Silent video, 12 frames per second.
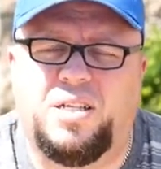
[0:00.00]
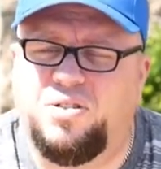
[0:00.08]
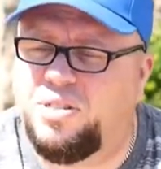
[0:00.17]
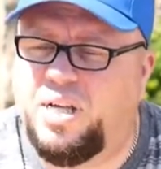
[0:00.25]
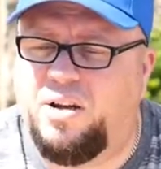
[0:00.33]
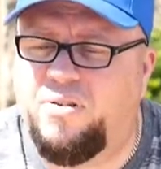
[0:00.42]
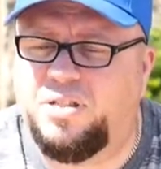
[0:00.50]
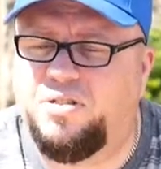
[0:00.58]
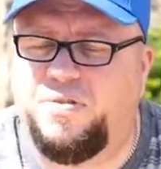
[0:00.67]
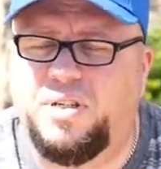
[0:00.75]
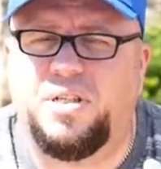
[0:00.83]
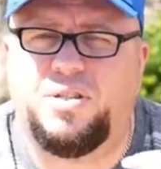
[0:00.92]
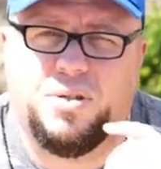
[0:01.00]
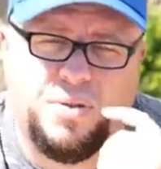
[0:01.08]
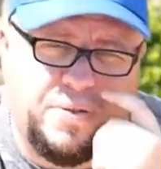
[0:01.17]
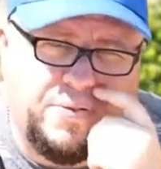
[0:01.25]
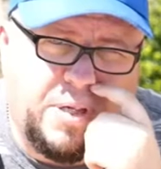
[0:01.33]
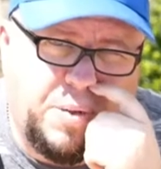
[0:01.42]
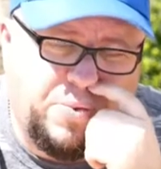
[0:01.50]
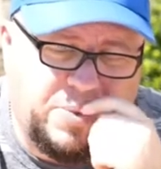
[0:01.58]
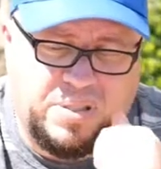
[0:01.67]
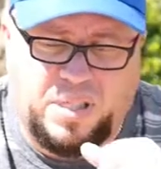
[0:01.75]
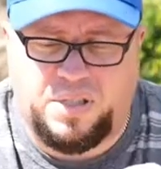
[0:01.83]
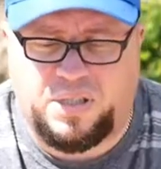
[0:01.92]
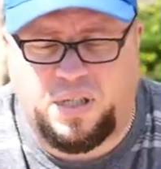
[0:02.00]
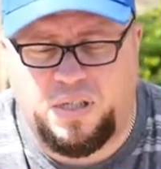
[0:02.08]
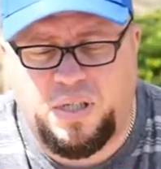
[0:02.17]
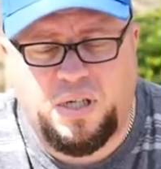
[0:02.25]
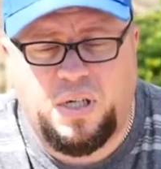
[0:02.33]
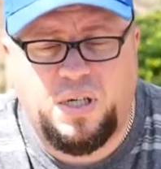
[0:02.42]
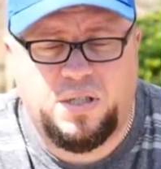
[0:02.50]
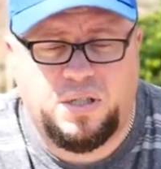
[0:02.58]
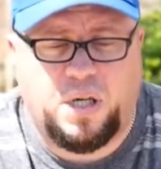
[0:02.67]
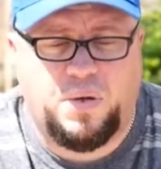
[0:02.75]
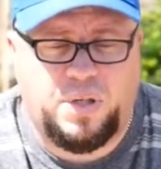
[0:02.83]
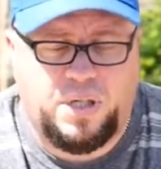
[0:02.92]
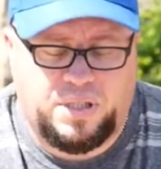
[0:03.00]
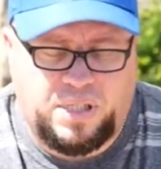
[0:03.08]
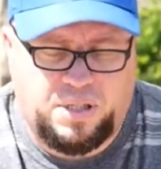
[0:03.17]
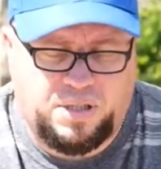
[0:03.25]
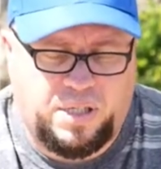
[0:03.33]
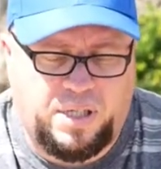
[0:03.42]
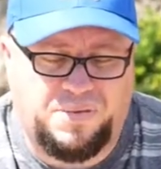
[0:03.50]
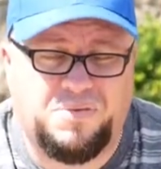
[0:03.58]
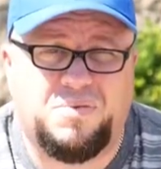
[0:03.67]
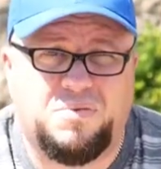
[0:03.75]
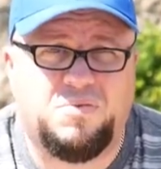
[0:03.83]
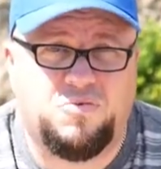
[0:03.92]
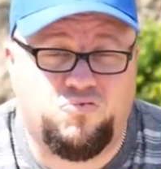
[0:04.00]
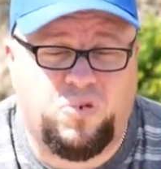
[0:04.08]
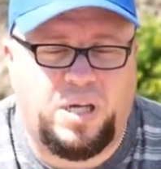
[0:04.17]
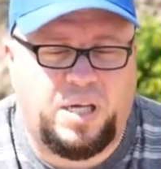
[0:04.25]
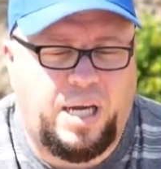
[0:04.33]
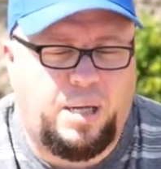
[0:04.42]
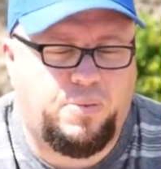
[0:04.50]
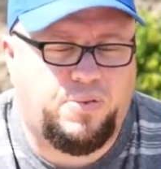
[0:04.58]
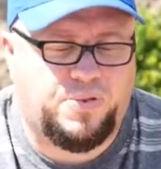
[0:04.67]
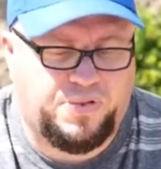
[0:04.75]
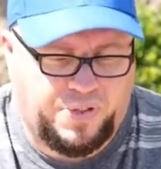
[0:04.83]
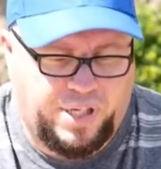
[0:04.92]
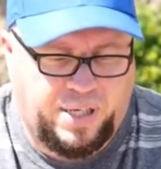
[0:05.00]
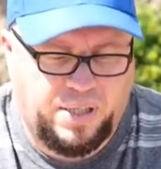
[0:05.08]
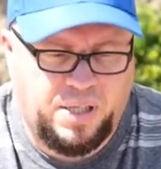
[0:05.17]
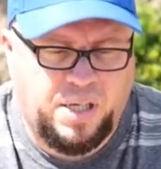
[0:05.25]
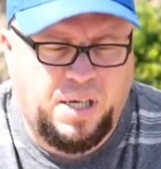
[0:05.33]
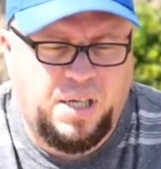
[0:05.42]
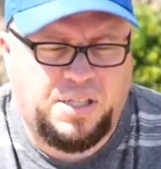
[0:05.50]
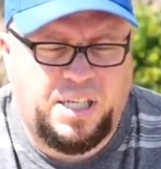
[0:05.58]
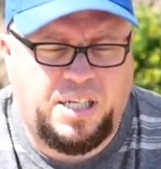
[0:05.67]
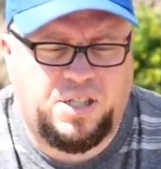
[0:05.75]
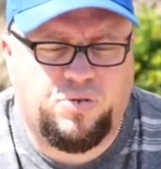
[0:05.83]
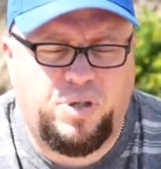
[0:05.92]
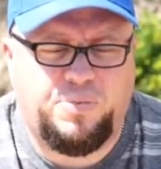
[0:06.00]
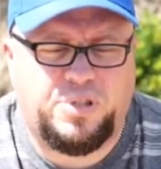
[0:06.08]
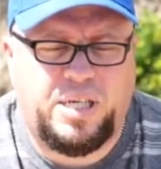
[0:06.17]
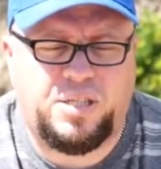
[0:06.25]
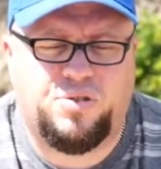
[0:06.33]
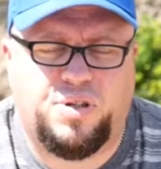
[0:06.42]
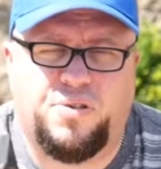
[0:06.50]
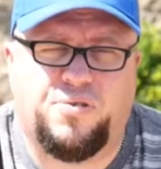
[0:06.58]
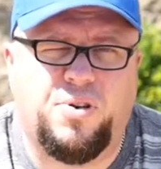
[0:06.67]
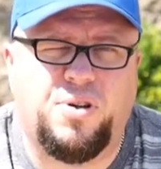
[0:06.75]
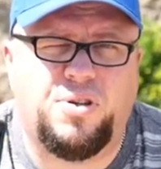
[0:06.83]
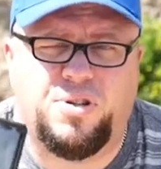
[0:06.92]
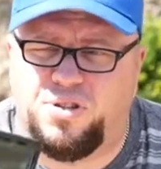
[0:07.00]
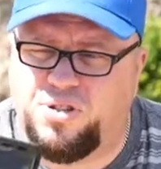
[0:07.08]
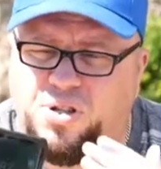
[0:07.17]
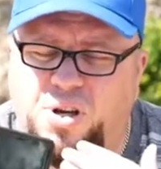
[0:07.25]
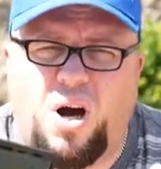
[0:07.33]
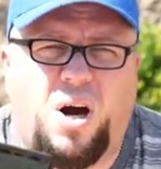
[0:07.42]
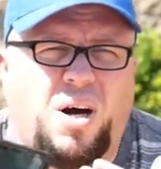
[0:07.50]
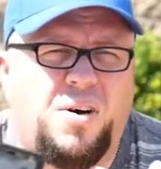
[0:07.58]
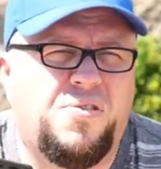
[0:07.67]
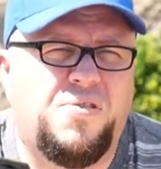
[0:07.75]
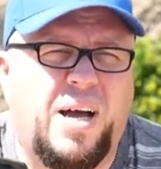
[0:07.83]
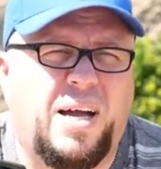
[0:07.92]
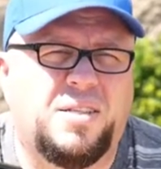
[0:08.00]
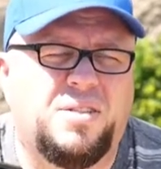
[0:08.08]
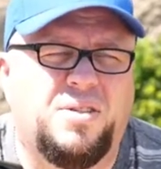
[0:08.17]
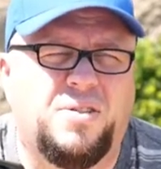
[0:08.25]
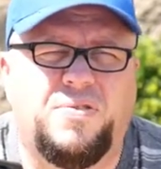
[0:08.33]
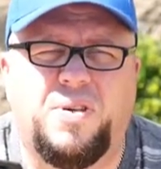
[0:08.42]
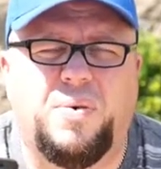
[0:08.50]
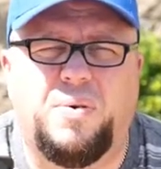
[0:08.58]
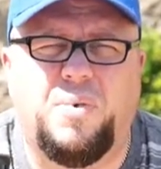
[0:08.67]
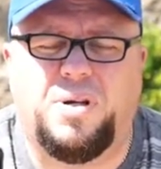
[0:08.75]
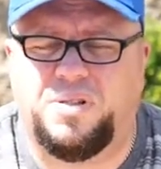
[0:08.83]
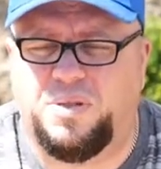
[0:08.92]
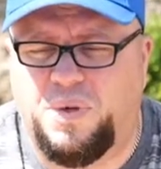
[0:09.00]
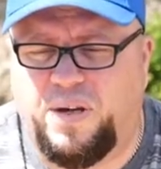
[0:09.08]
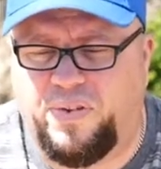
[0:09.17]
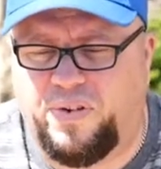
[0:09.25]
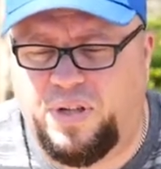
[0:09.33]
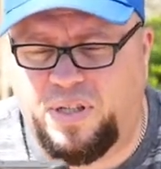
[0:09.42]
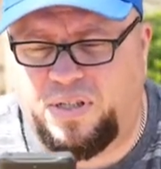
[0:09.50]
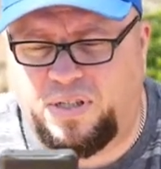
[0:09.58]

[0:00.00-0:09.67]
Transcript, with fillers: You just direct your finger to the fingerprint sensor, so it's actually really helpful for that. The screen protector on the front does not affect your viewing whatsoever.